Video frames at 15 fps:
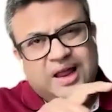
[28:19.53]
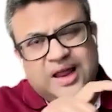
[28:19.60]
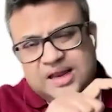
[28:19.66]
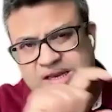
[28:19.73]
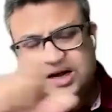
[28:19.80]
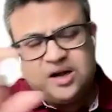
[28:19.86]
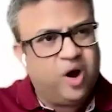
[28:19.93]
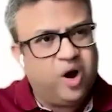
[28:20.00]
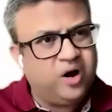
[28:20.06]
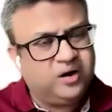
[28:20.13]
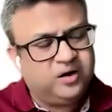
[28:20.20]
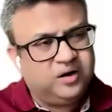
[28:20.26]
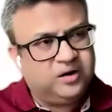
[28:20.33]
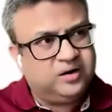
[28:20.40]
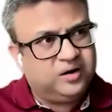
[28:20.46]
Is it not
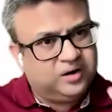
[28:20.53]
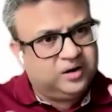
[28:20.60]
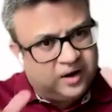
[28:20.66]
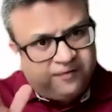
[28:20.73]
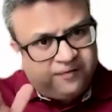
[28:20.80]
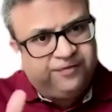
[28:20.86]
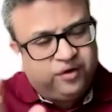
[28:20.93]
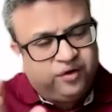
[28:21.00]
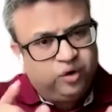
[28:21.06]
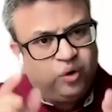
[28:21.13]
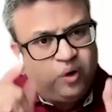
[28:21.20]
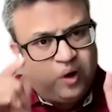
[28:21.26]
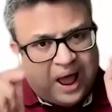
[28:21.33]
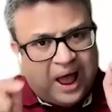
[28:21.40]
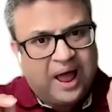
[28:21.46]
tough
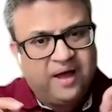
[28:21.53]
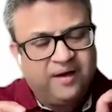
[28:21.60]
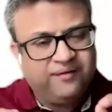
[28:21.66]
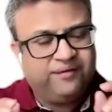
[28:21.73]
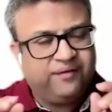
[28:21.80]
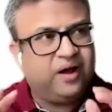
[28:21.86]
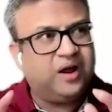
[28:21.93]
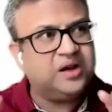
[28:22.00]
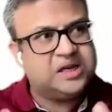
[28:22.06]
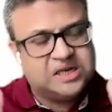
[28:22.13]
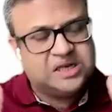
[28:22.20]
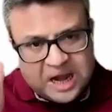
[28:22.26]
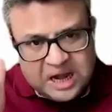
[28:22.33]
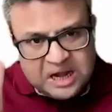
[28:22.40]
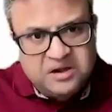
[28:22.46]
to have a
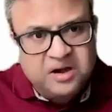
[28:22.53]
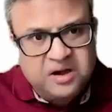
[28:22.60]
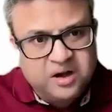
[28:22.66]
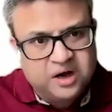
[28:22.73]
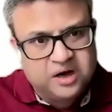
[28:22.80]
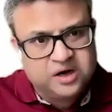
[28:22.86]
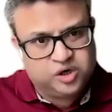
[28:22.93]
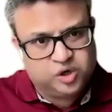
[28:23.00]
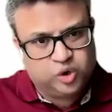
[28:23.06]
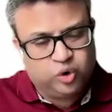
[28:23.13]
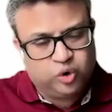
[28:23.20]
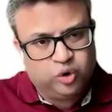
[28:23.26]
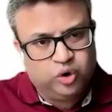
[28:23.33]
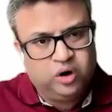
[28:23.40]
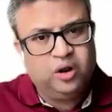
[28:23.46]
central
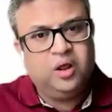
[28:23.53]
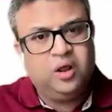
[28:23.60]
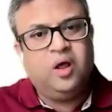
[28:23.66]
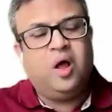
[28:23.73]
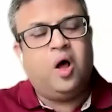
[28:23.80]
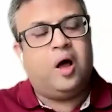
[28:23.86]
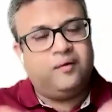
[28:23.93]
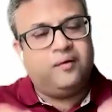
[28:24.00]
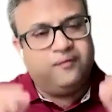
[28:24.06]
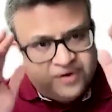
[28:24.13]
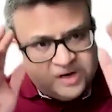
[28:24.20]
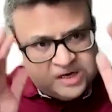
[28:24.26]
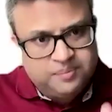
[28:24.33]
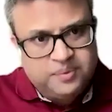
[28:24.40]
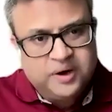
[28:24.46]
control
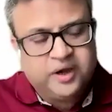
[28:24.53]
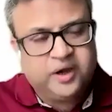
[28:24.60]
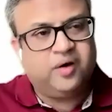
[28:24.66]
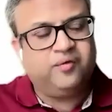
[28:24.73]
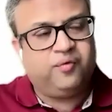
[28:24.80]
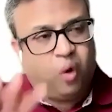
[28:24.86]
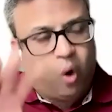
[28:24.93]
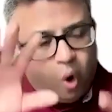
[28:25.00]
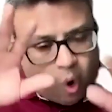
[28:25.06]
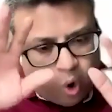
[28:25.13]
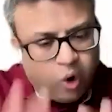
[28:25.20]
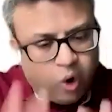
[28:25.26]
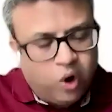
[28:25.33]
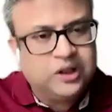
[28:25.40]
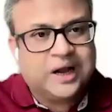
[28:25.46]
visibility of
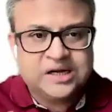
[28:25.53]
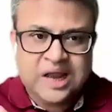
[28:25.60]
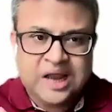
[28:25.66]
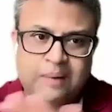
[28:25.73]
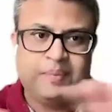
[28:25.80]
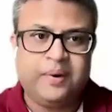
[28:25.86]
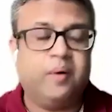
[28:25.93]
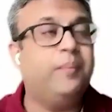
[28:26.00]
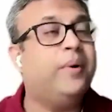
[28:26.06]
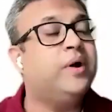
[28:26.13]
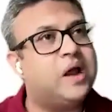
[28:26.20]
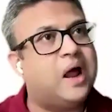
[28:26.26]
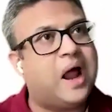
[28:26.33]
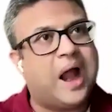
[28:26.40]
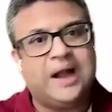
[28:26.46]
all that's happening?
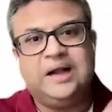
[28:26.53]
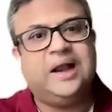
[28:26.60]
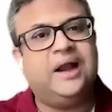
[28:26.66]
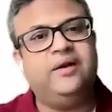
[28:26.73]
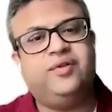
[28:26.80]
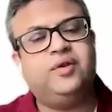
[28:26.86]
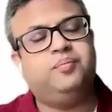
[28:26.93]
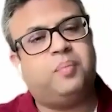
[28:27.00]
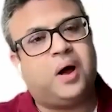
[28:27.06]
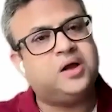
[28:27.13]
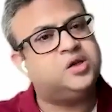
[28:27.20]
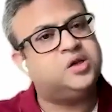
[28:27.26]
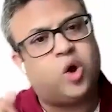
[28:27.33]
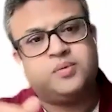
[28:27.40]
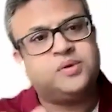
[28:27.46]
Because at the end of the
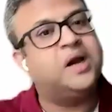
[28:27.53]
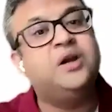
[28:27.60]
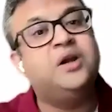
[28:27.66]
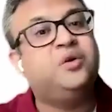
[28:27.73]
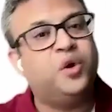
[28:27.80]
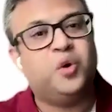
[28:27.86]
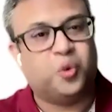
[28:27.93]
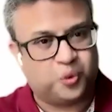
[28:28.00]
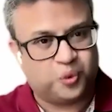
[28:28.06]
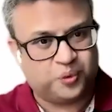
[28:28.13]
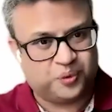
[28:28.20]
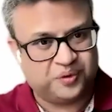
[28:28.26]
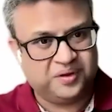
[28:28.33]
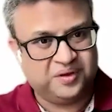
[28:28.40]
buck stops at you.